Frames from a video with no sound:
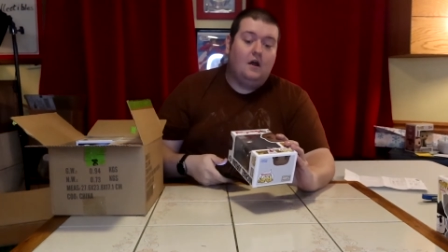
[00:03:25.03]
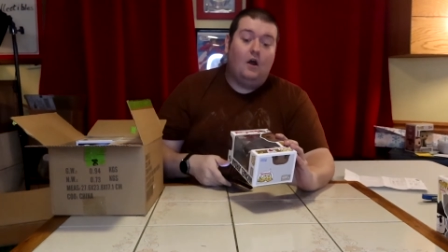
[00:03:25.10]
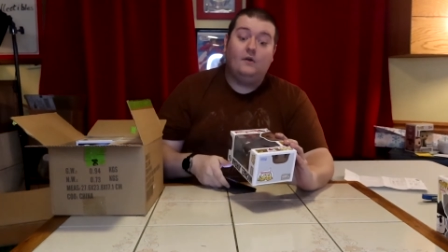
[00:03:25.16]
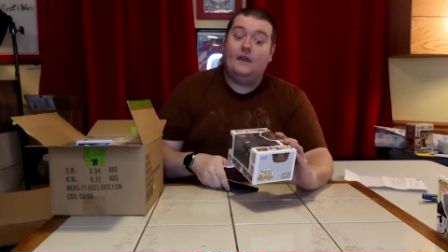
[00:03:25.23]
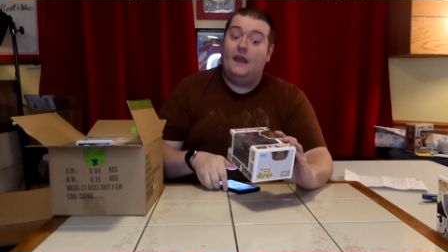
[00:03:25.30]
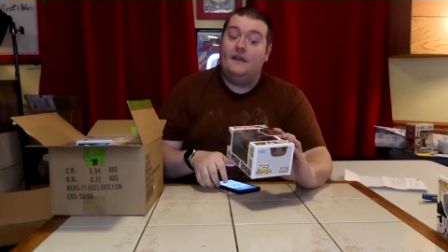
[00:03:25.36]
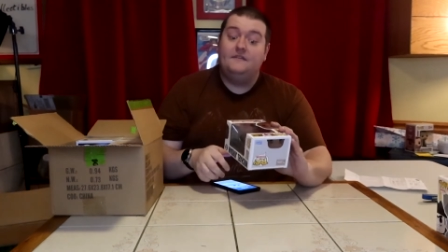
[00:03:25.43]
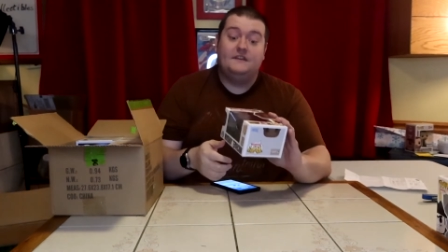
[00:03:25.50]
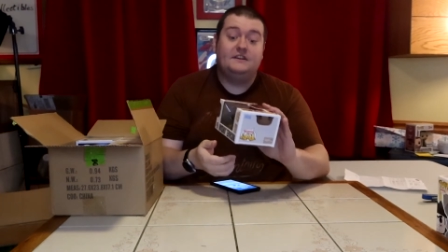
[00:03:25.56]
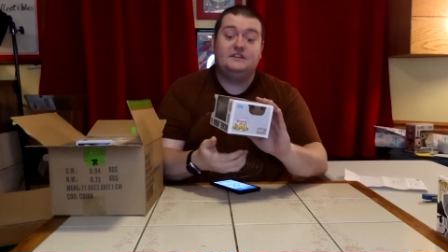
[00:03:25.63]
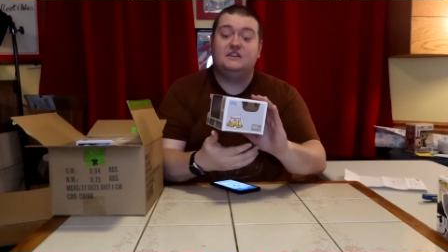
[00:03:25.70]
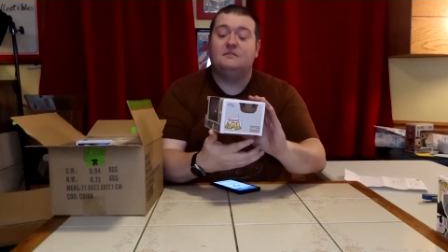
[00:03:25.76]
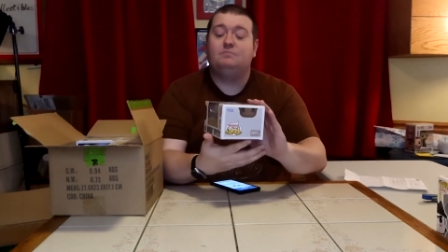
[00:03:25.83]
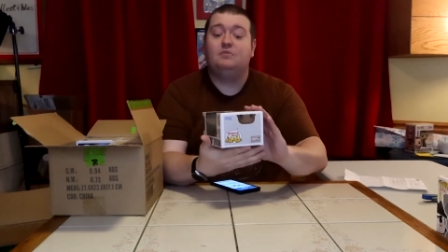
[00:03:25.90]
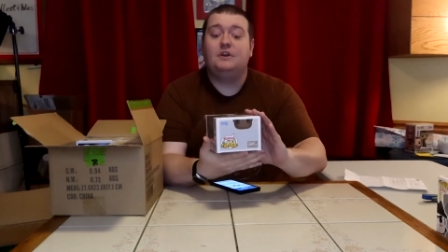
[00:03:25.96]
Okay,
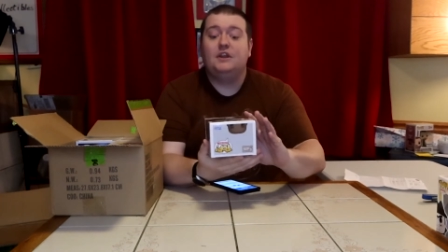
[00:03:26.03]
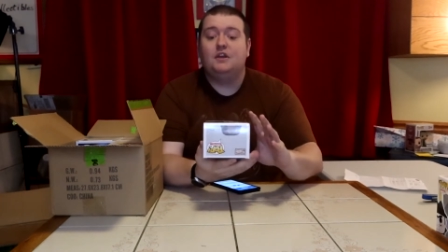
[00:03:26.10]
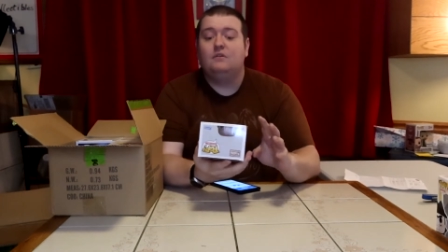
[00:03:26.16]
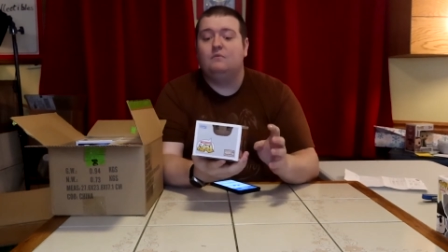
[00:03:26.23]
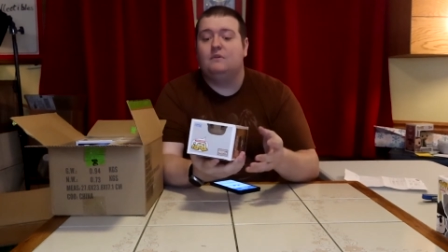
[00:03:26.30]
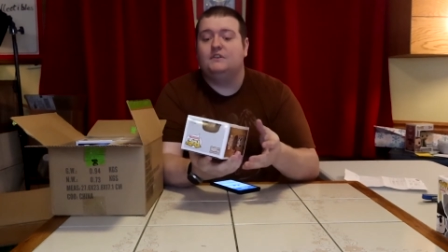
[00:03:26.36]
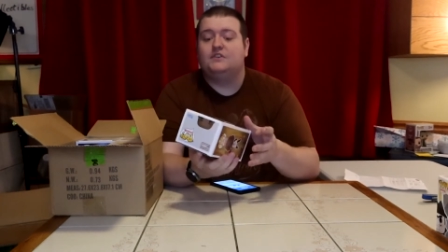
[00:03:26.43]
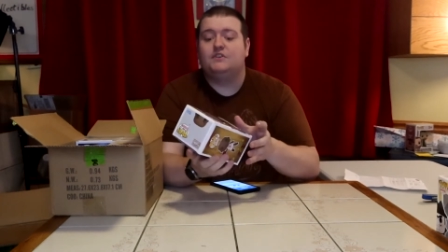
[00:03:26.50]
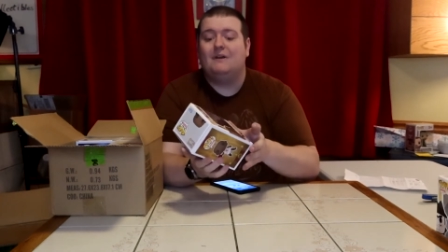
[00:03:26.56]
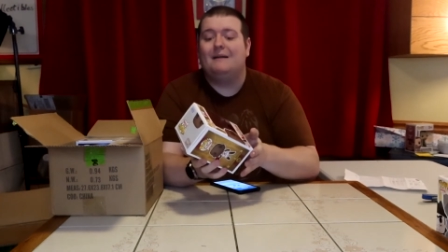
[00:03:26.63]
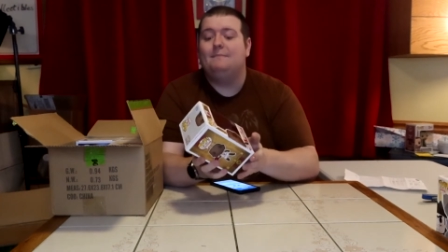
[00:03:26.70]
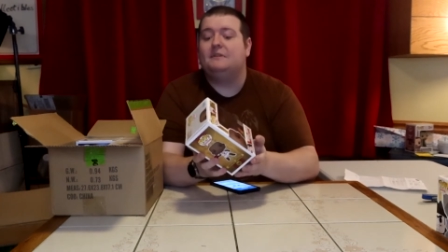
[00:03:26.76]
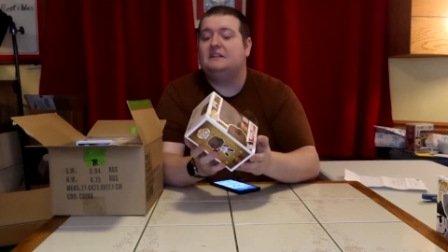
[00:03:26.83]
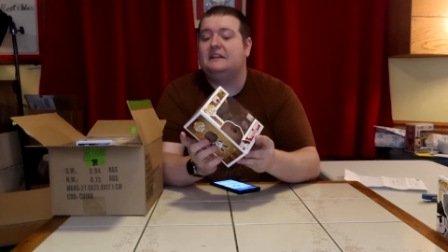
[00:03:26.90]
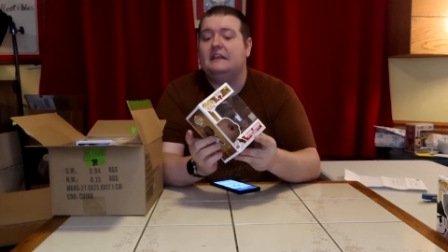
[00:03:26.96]
this is a pretty good one. So
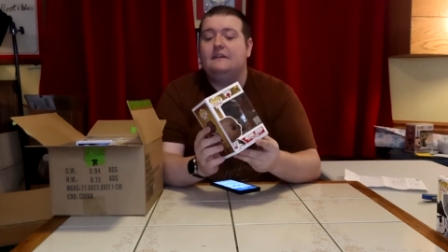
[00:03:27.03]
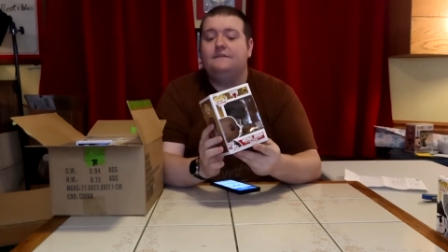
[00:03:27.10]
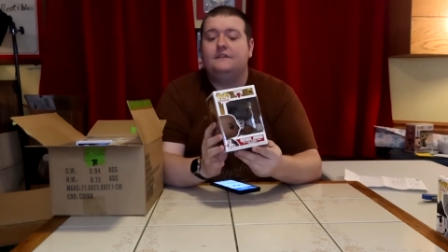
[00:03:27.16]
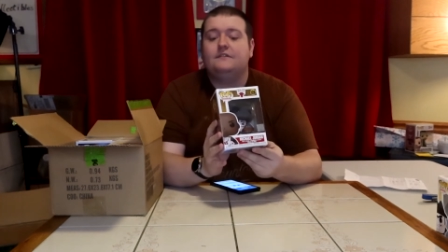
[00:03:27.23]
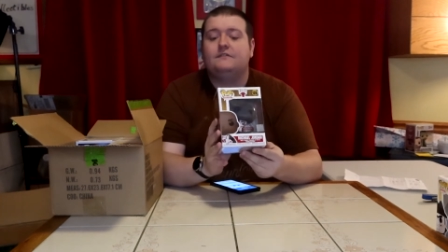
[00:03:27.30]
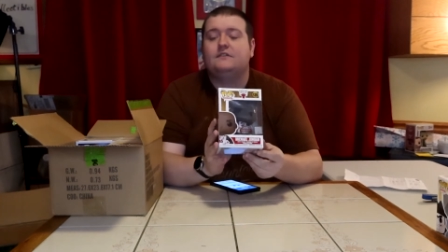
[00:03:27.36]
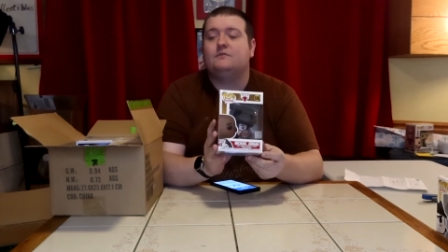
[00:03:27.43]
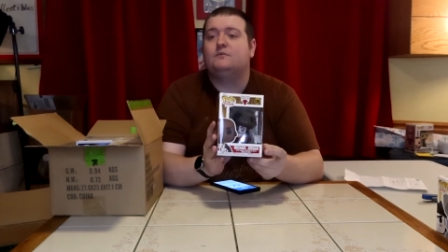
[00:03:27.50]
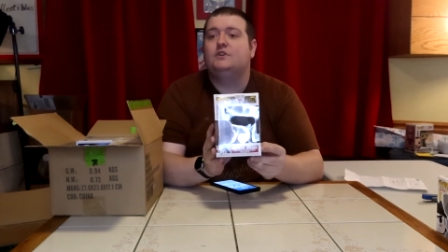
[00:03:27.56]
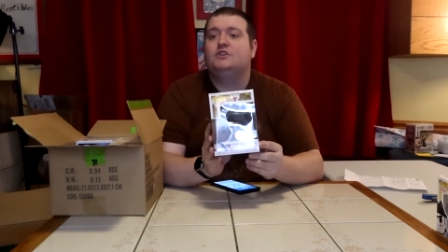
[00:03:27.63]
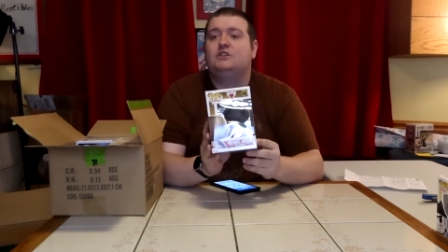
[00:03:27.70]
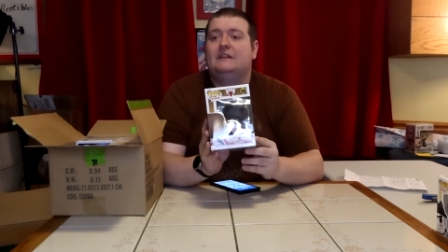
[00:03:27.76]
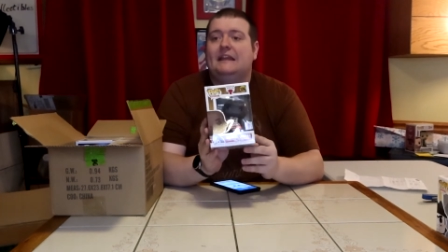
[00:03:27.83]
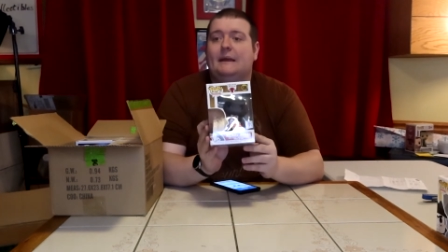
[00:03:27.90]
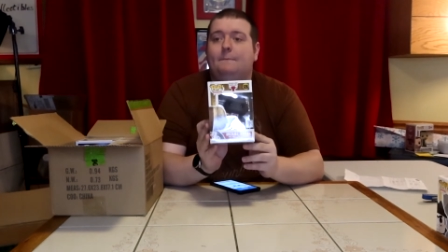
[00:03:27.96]
I believe this was
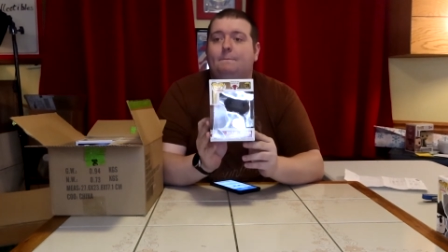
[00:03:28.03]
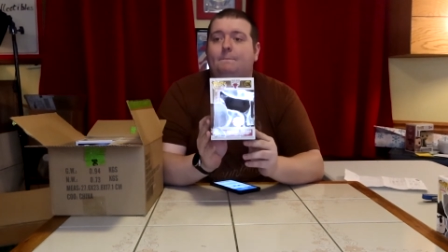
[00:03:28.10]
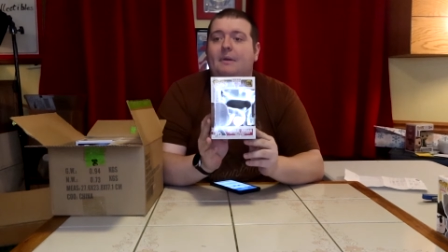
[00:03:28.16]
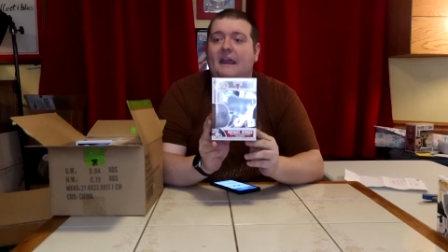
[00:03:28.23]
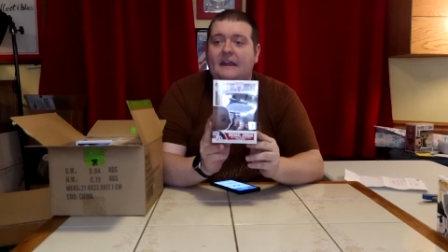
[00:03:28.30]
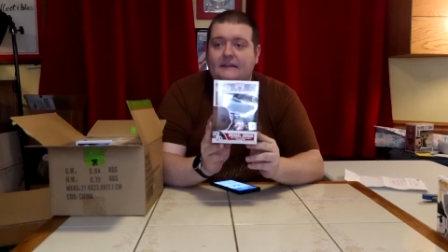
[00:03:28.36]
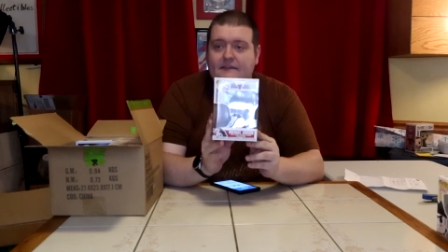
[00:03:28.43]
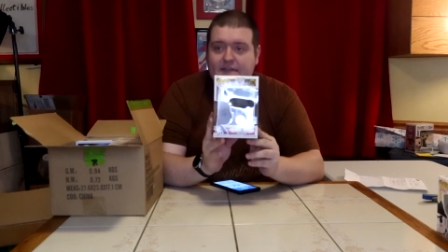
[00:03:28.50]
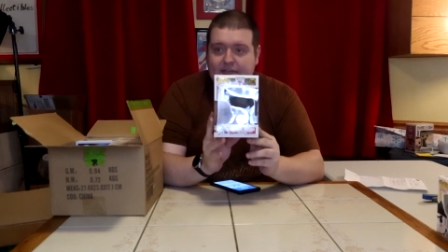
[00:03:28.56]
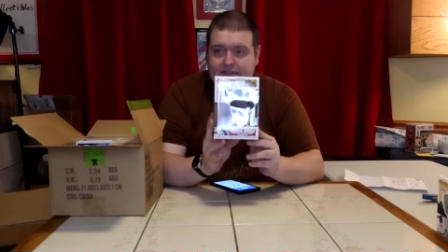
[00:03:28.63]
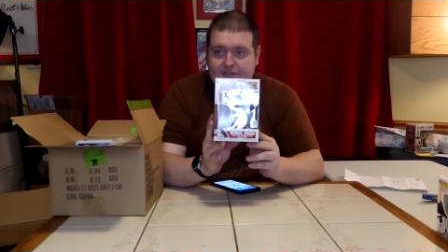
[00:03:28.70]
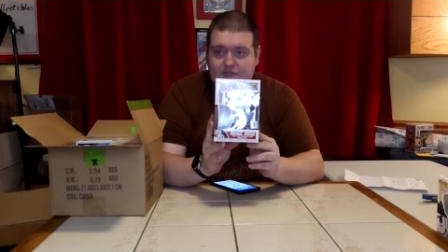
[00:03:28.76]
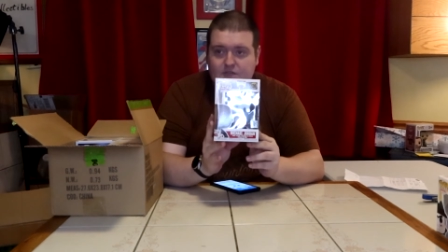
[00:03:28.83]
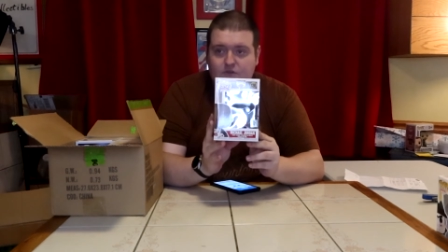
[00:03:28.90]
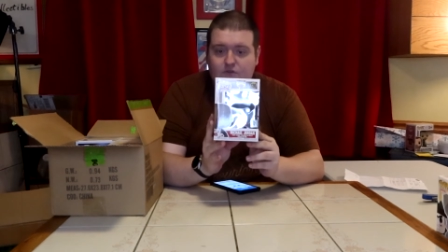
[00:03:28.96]
originally a bait
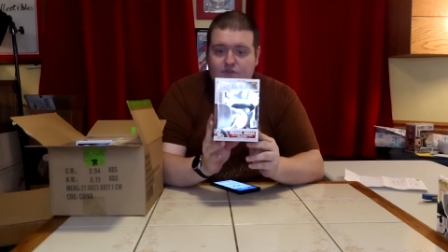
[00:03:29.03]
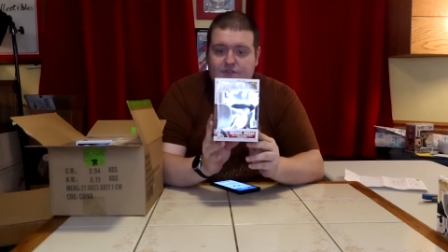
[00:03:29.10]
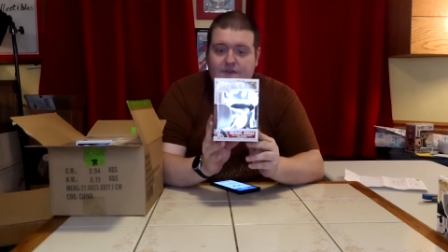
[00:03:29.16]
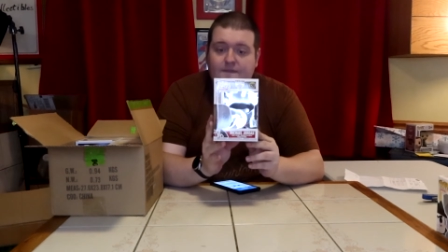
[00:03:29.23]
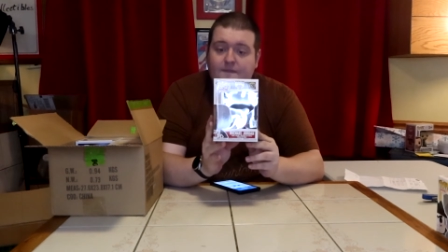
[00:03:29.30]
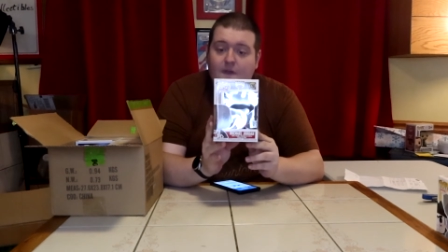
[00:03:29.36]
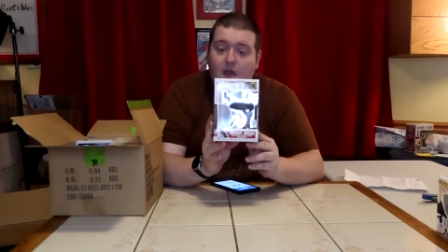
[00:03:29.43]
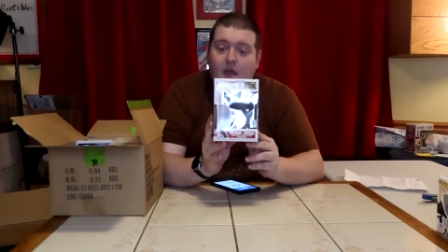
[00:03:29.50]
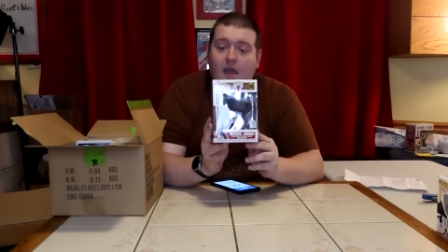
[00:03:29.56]
exclusive.